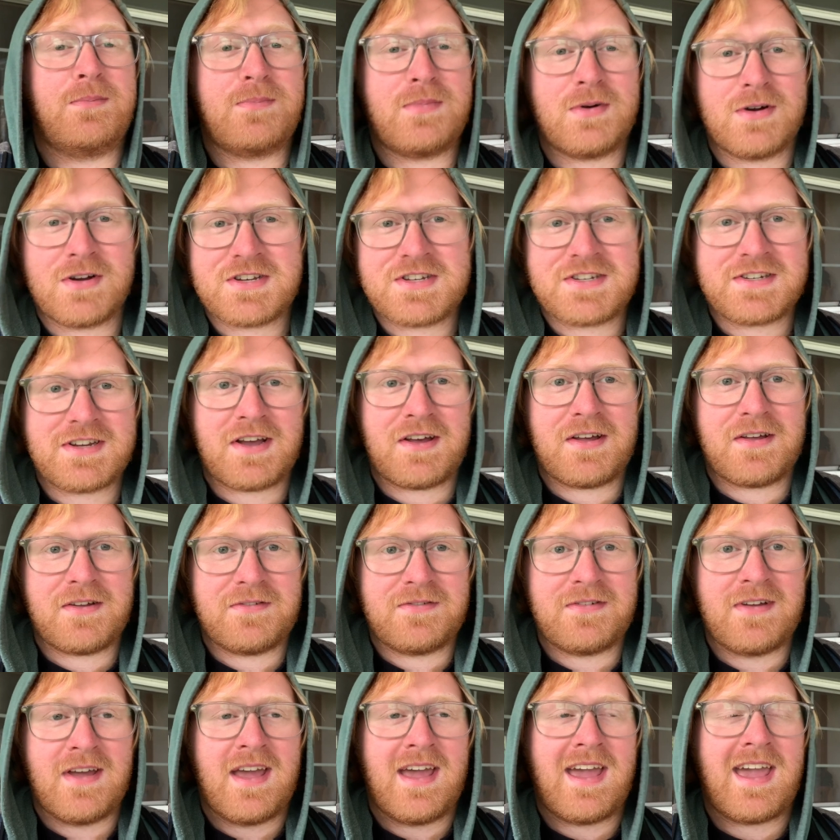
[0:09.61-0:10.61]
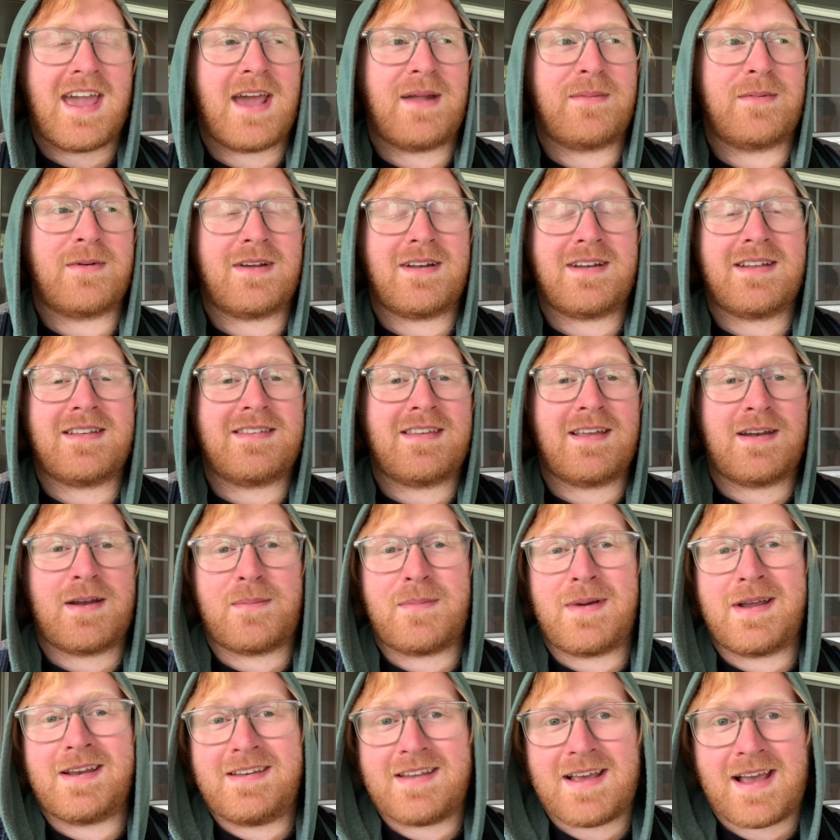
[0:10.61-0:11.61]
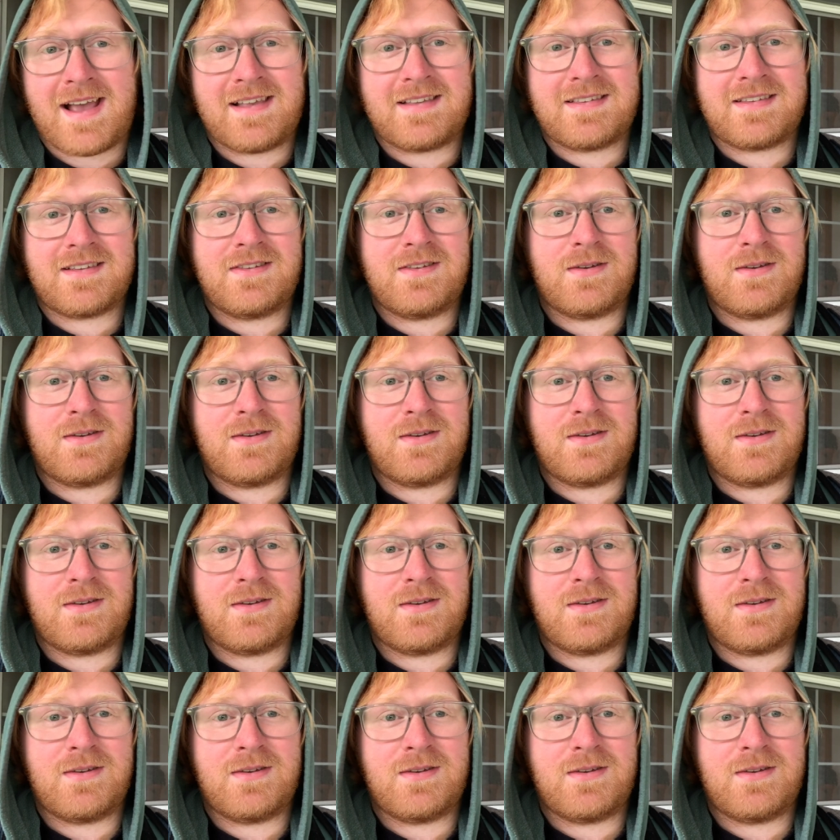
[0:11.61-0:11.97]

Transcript: bookshelf and we're gonna set up my desk.